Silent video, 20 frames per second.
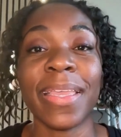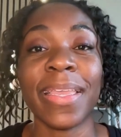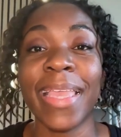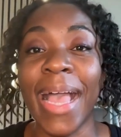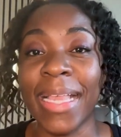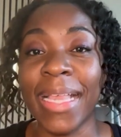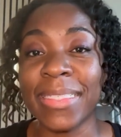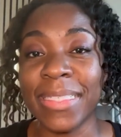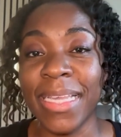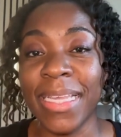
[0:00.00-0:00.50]

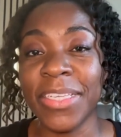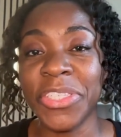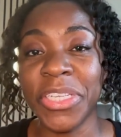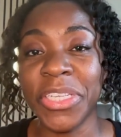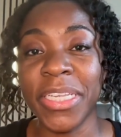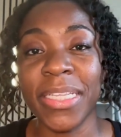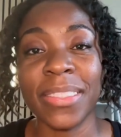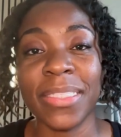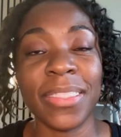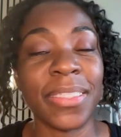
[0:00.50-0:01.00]
Gas
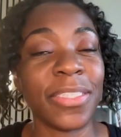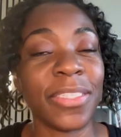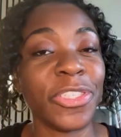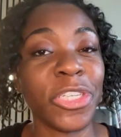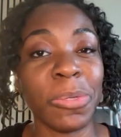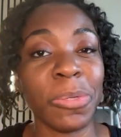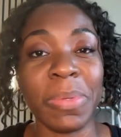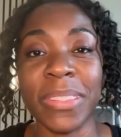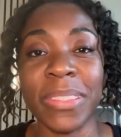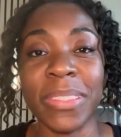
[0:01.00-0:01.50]
stations,
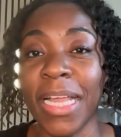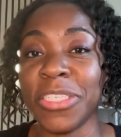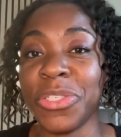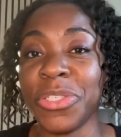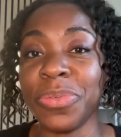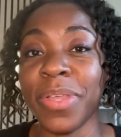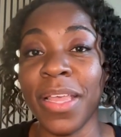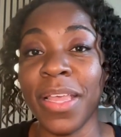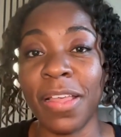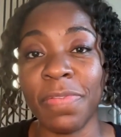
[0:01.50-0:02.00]
Derby's
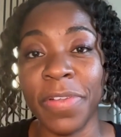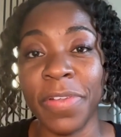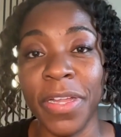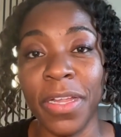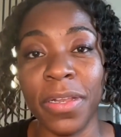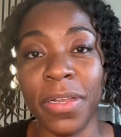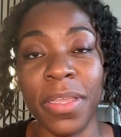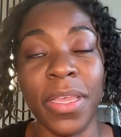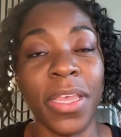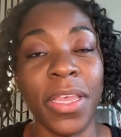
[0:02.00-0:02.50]
got you
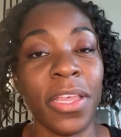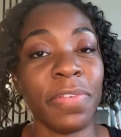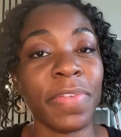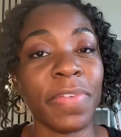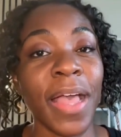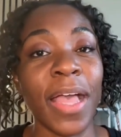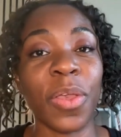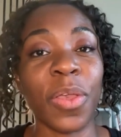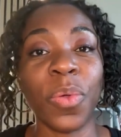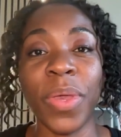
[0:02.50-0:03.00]
covered.
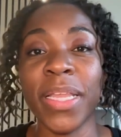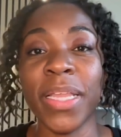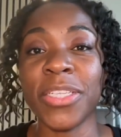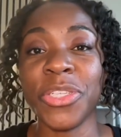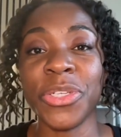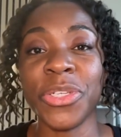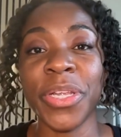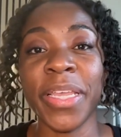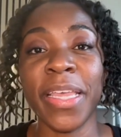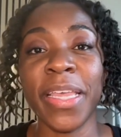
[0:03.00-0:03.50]
Got
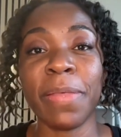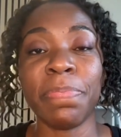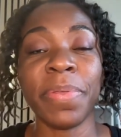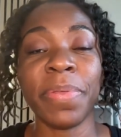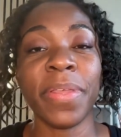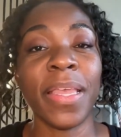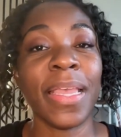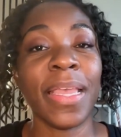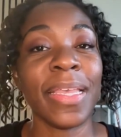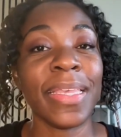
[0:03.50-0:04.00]
Quick Trip,
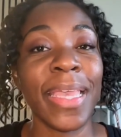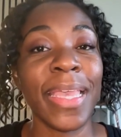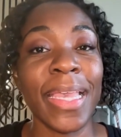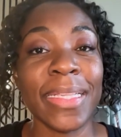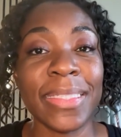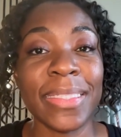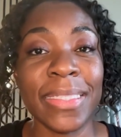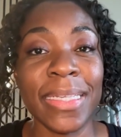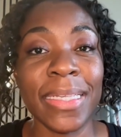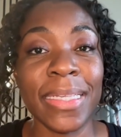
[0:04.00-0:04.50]

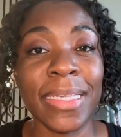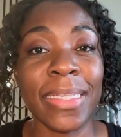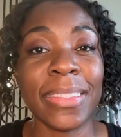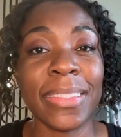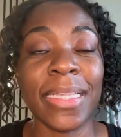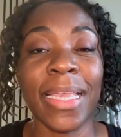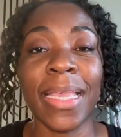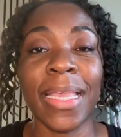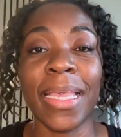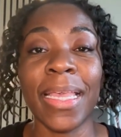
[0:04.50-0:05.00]

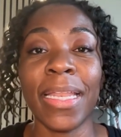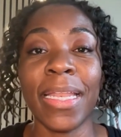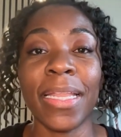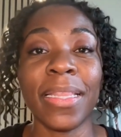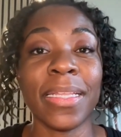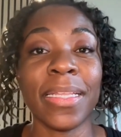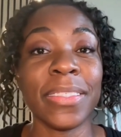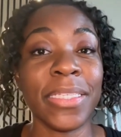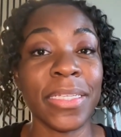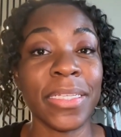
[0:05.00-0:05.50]
Casey's,
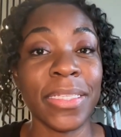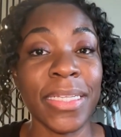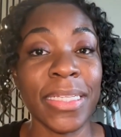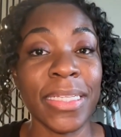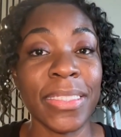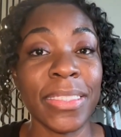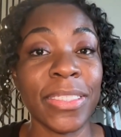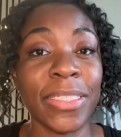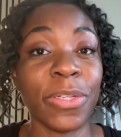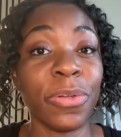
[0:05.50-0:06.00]
and the
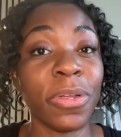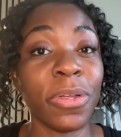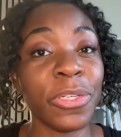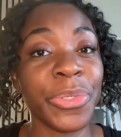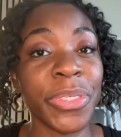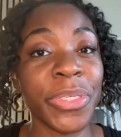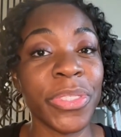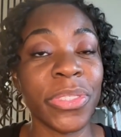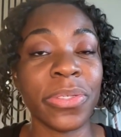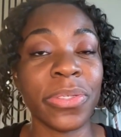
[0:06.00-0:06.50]
Dillon's
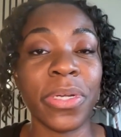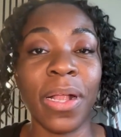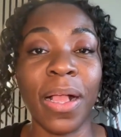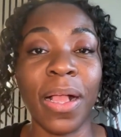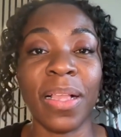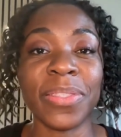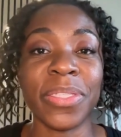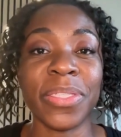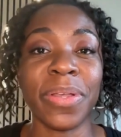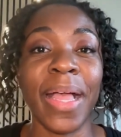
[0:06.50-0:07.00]
grocery store
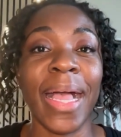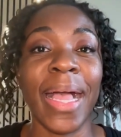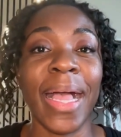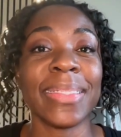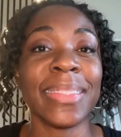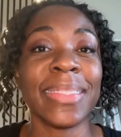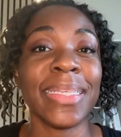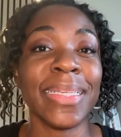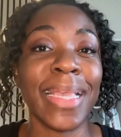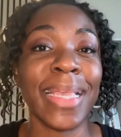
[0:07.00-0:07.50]
also
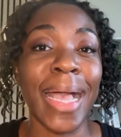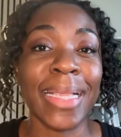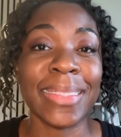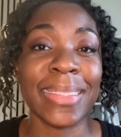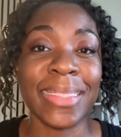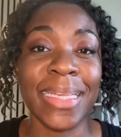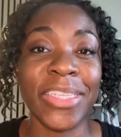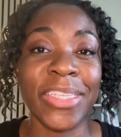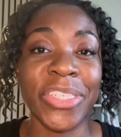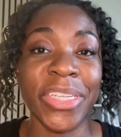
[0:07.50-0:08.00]
has the gas
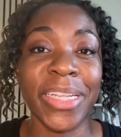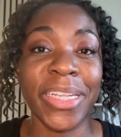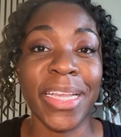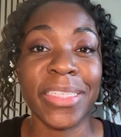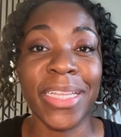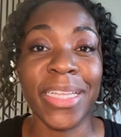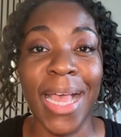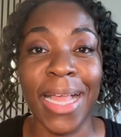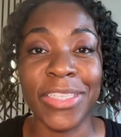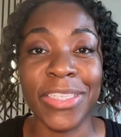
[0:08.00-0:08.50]
station
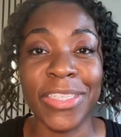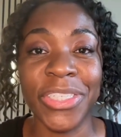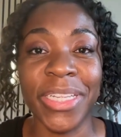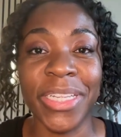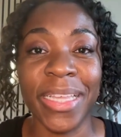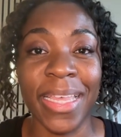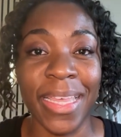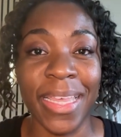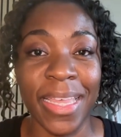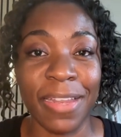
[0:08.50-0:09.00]
attached
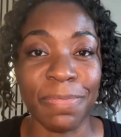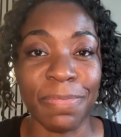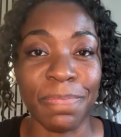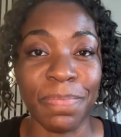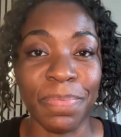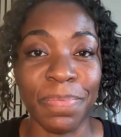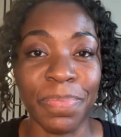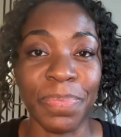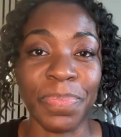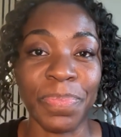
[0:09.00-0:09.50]
to it.
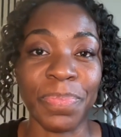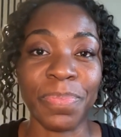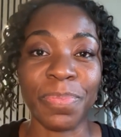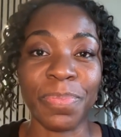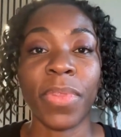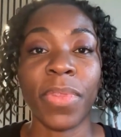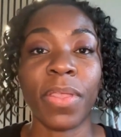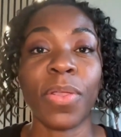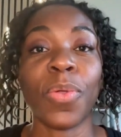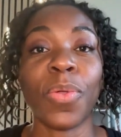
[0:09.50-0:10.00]

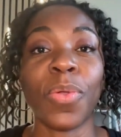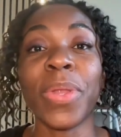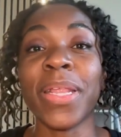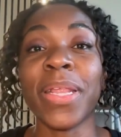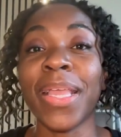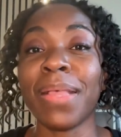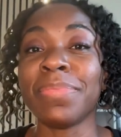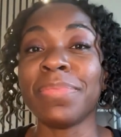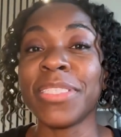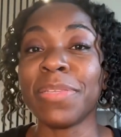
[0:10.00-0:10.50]
When
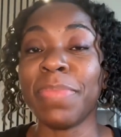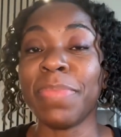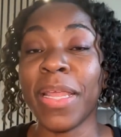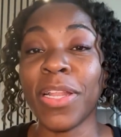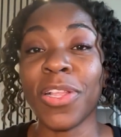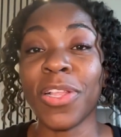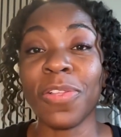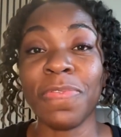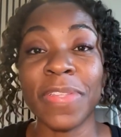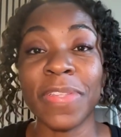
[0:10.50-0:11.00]
it comes to
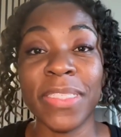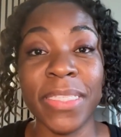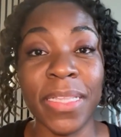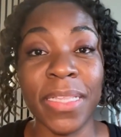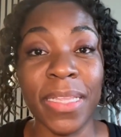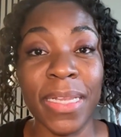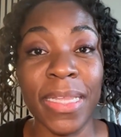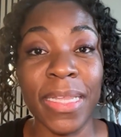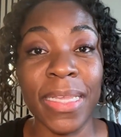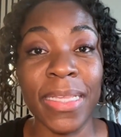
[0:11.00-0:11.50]
medical
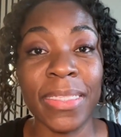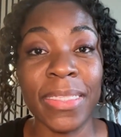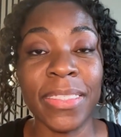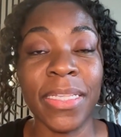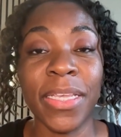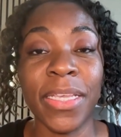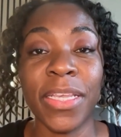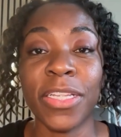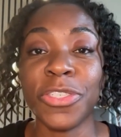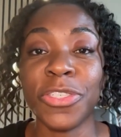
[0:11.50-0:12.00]

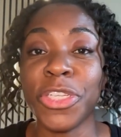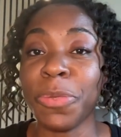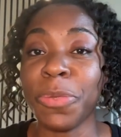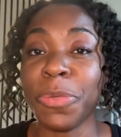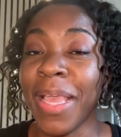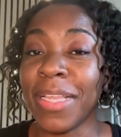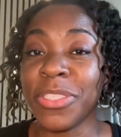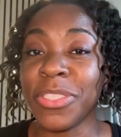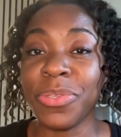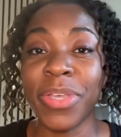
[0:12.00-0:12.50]
facilities,
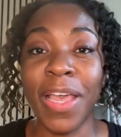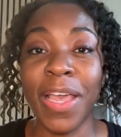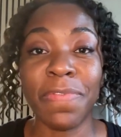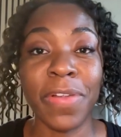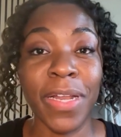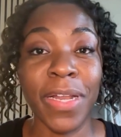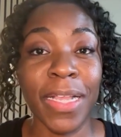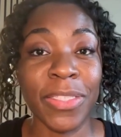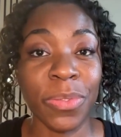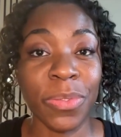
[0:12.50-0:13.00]
Derby has you
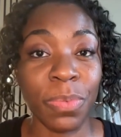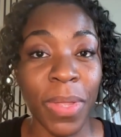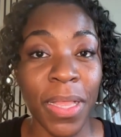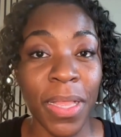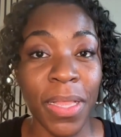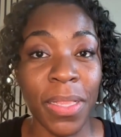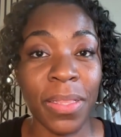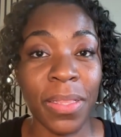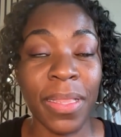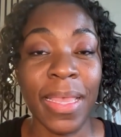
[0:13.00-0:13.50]
covered as
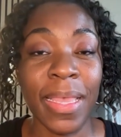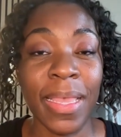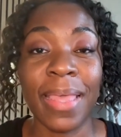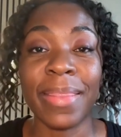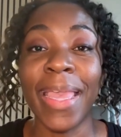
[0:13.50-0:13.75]
well.